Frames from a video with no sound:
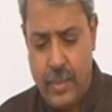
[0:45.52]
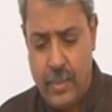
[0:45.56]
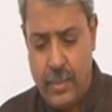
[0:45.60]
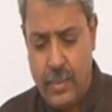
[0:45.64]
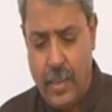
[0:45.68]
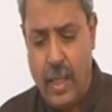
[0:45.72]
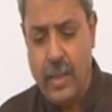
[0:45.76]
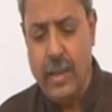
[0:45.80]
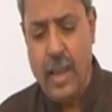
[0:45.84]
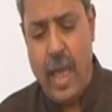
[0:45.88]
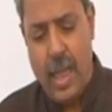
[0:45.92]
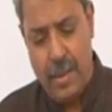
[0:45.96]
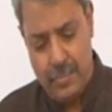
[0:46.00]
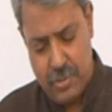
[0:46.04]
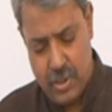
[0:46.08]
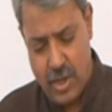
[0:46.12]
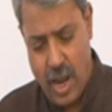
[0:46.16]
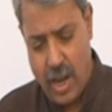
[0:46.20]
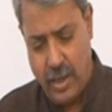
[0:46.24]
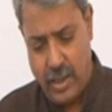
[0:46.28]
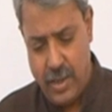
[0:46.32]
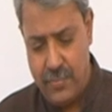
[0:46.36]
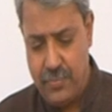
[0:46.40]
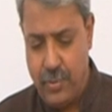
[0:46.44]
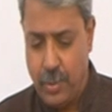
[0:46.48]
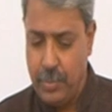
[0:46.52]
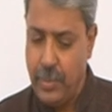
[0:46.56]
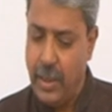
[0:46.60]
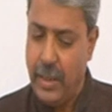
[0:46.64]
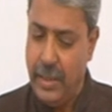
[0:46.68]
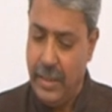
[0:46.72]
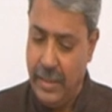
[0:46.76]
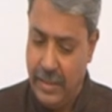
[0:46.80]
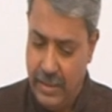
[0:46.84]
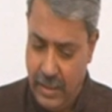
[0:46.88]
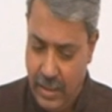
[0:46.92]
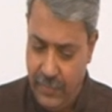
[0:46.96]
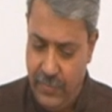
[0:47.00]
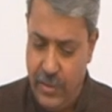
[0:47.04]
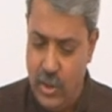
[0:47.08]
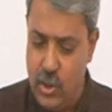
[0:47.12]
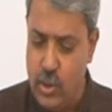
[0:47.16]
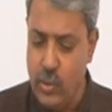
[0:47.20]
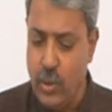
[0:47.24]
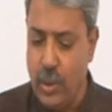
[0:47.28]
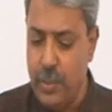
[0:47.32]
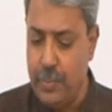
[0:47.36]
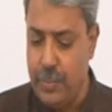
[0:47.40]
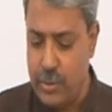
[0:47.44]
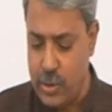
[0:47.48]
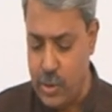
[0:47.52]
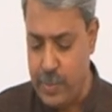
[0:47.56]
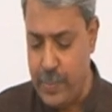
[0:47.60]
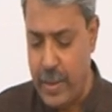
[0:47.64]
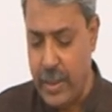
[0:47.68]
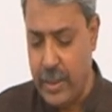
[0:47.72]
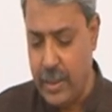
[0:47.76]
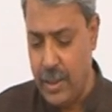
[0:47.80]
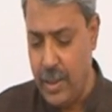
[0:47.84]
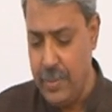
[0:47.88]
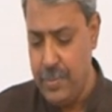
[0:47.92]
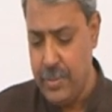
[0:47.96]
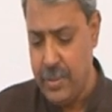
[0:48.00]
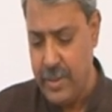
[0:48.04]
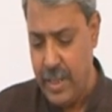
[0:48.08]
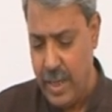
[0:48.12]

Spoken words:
I am starting from the individual perspective,